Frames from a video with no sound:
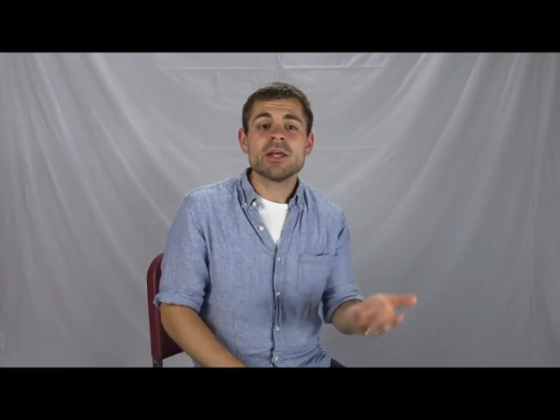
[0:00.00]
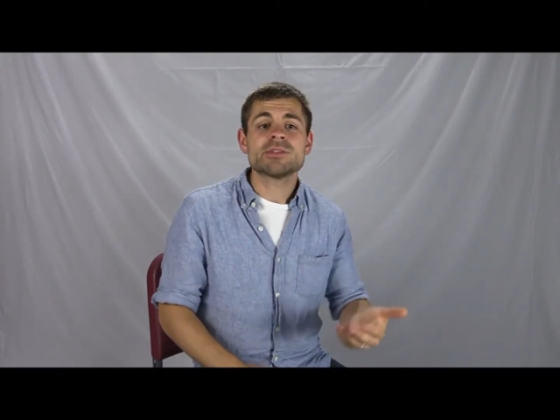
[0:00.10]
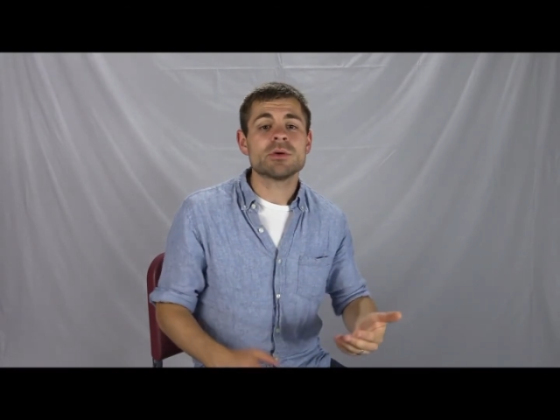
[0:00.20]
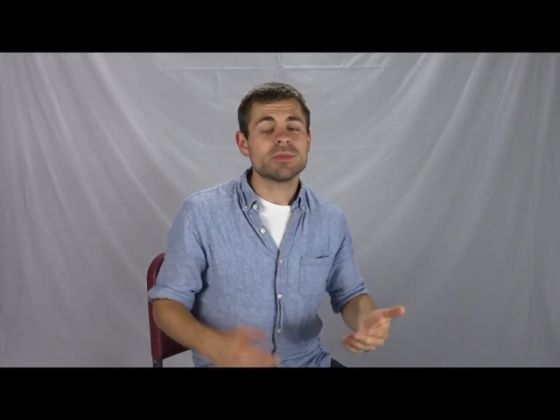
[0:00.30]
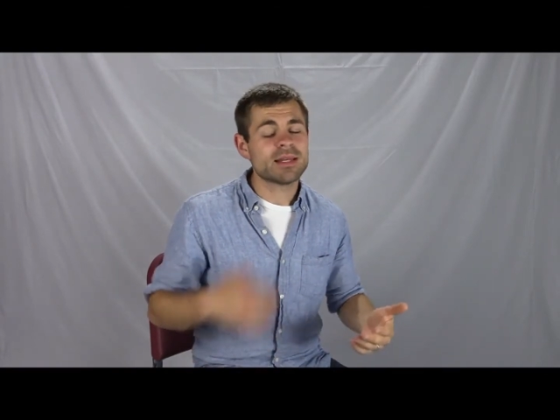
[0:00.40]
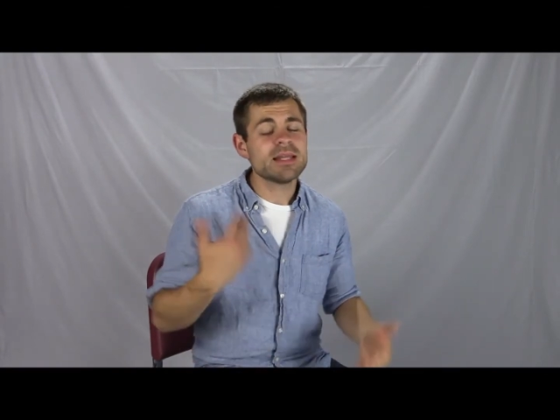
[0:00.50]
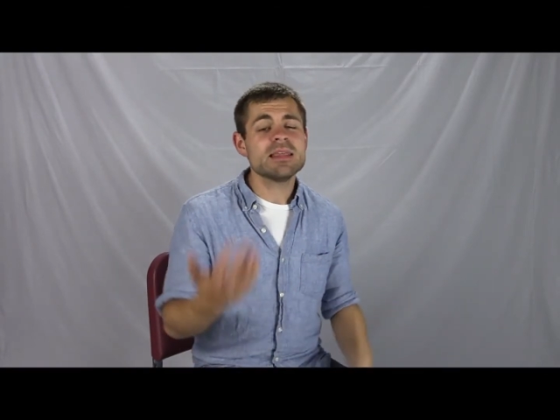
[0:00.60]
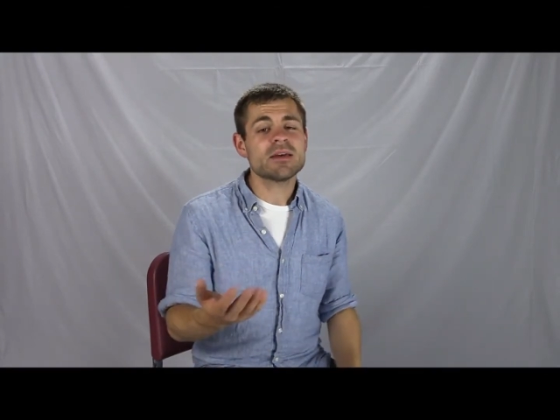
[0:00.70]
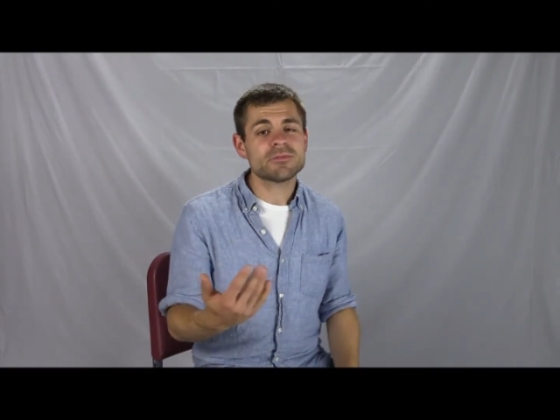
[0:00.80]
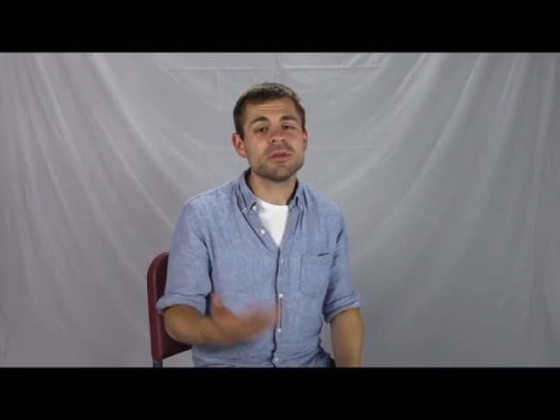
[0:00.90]
So they need
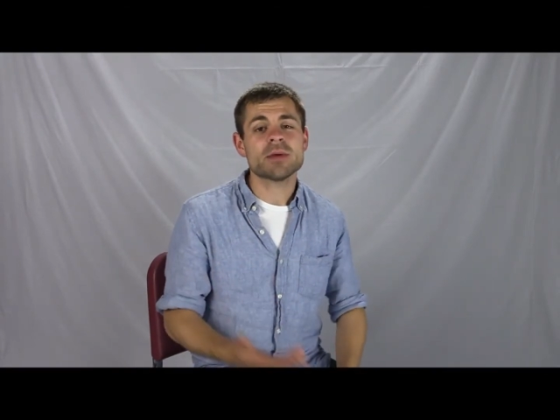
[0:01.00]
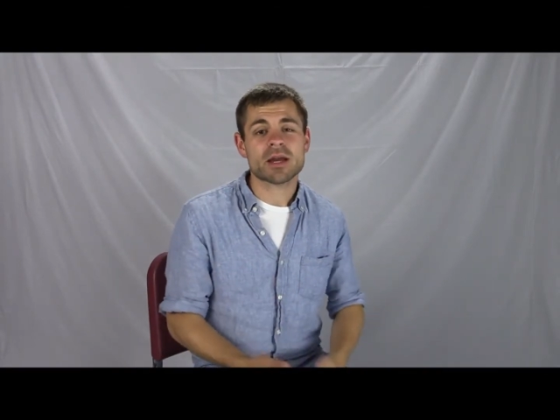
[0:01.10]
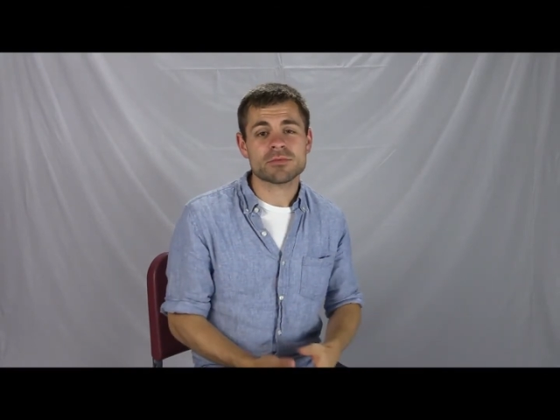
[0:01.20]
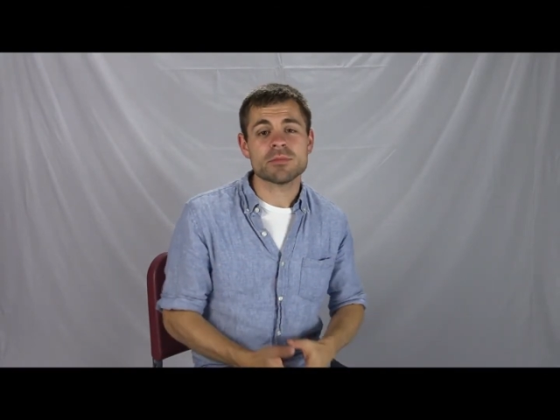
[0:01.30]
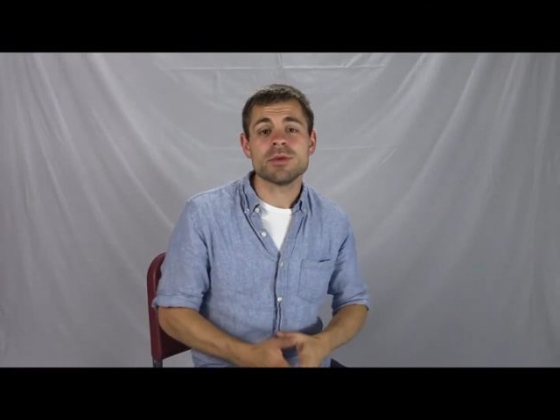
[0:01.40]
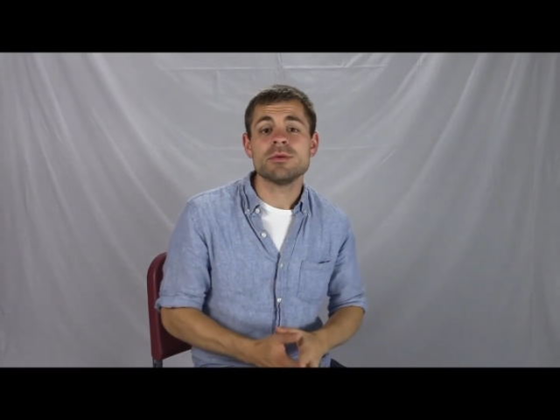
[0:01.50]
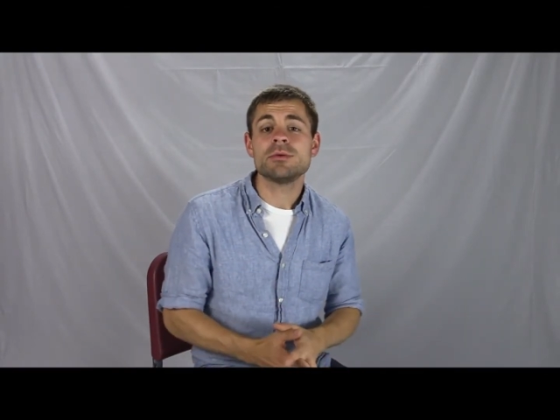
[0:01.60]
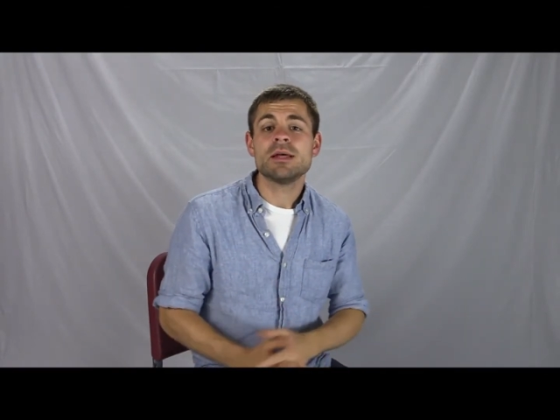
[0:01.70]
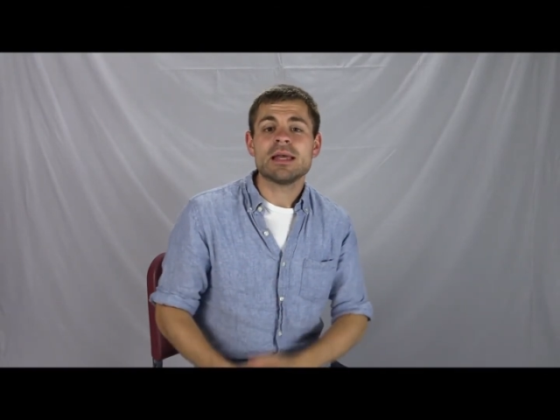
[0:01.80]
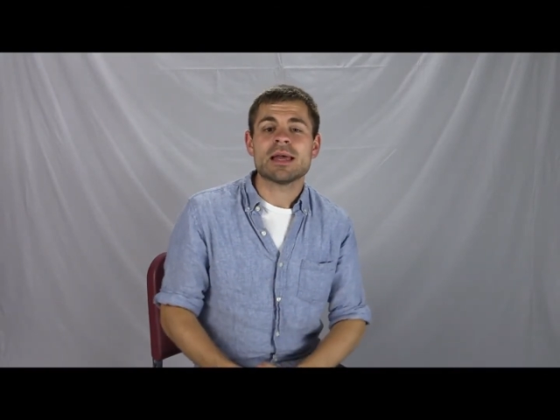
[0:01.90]
that feedback from
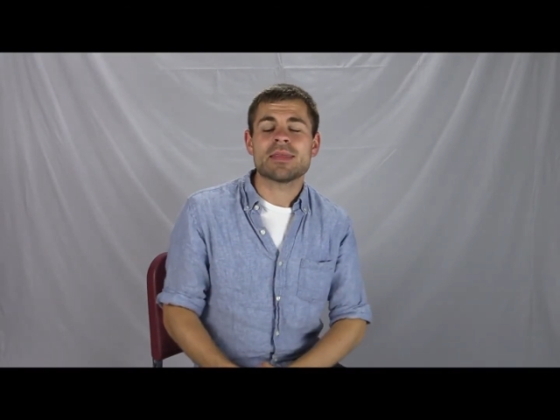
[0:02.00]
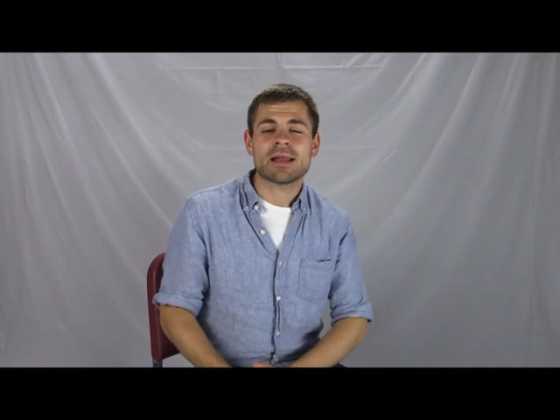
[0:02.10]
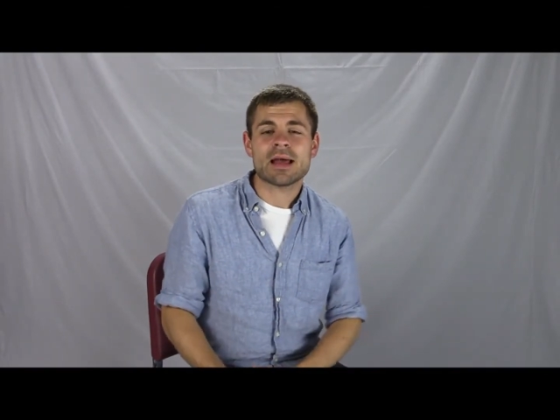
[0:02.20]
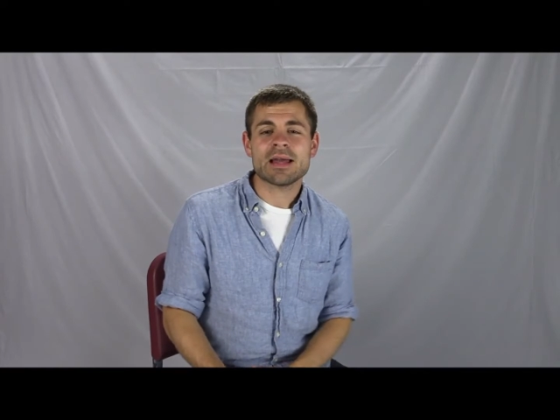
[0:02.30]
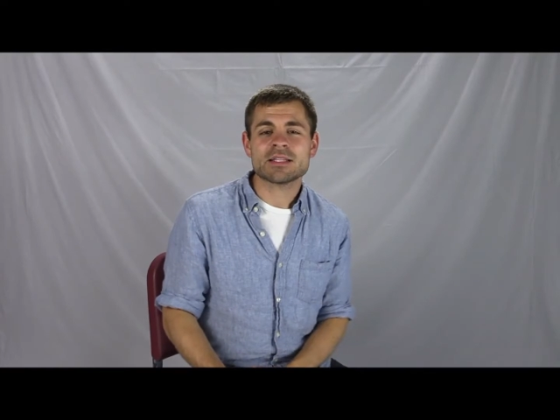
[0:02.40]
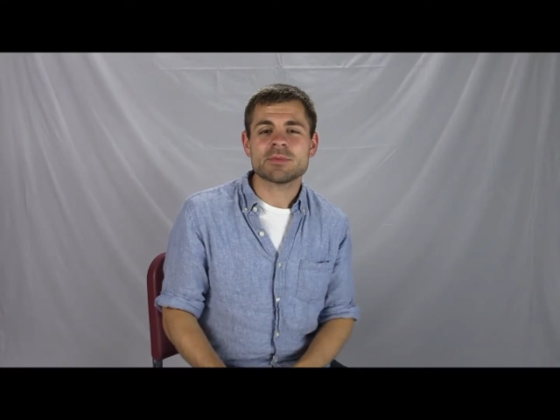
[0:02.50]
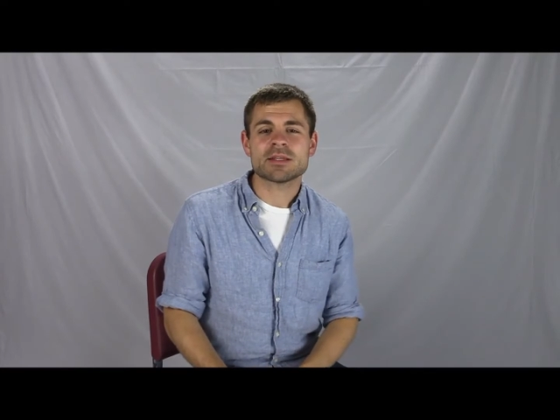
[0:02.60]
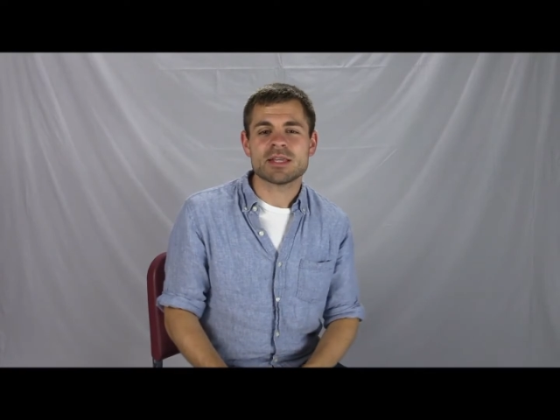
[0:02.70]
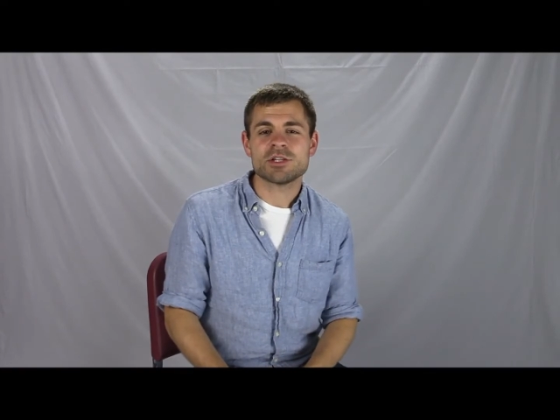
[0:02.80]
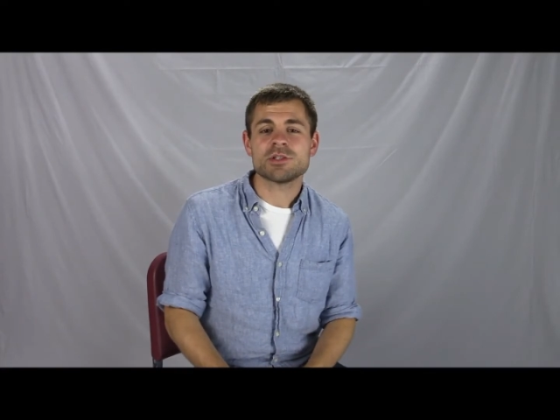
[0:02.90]
you and that high
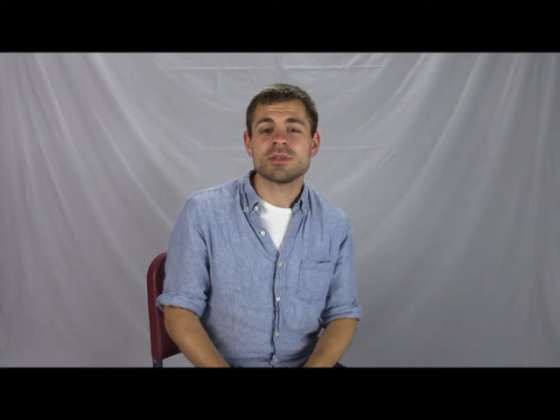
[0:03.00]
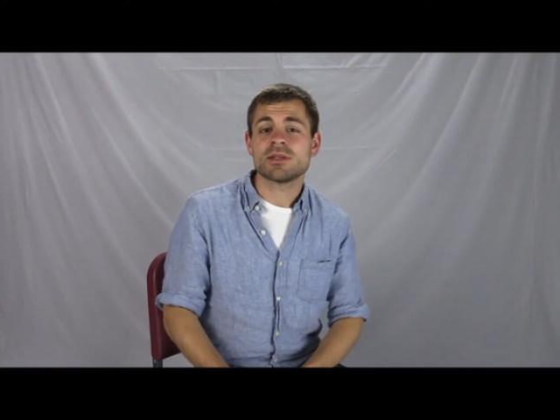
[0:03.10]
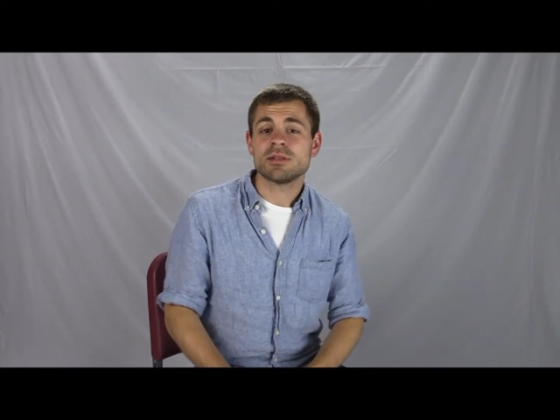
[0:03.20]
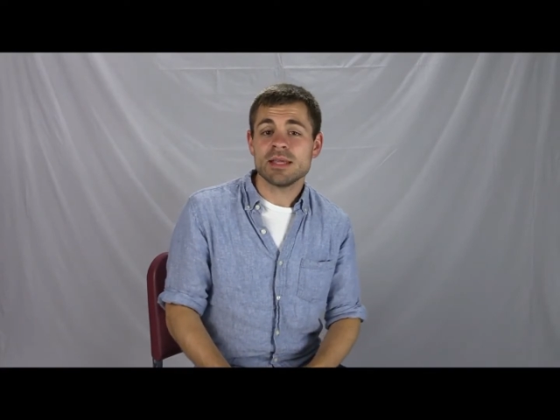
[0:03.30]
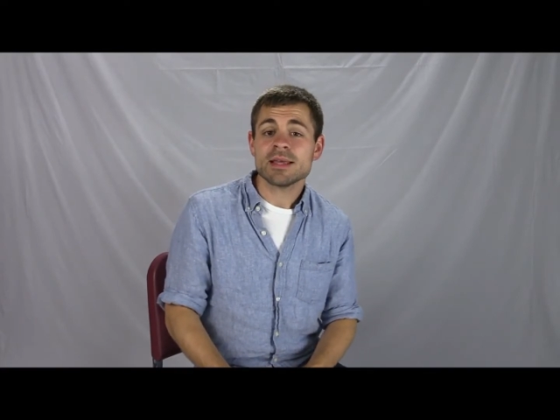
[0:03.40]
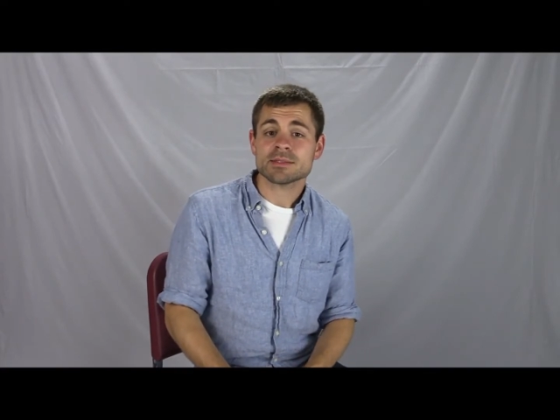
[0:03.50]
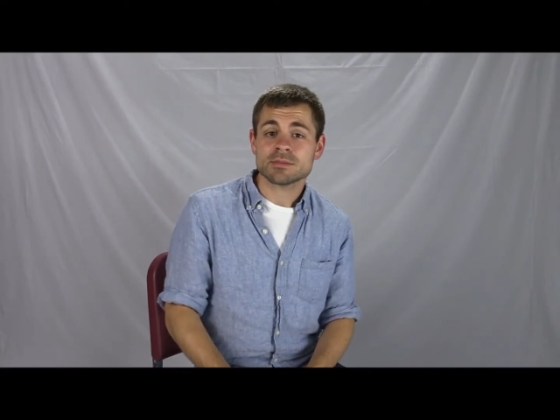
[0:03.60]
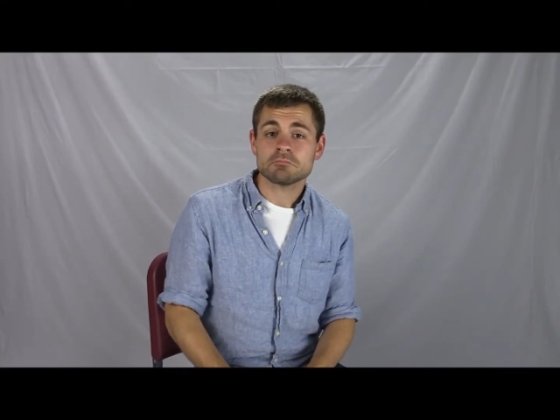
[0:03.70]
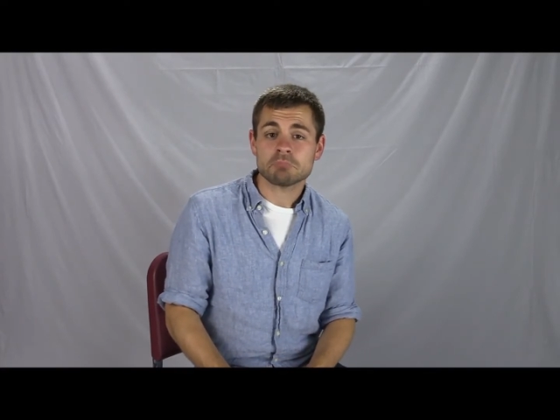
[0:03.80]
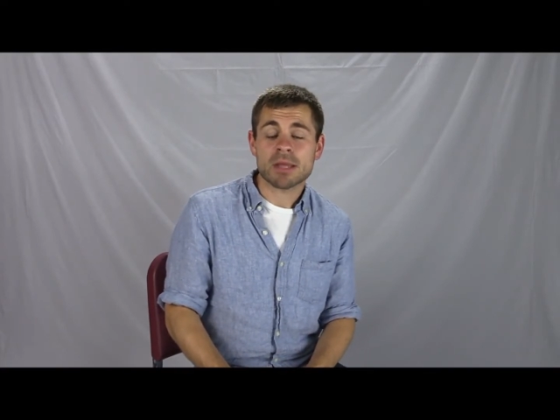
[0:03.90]
expectation that, yes,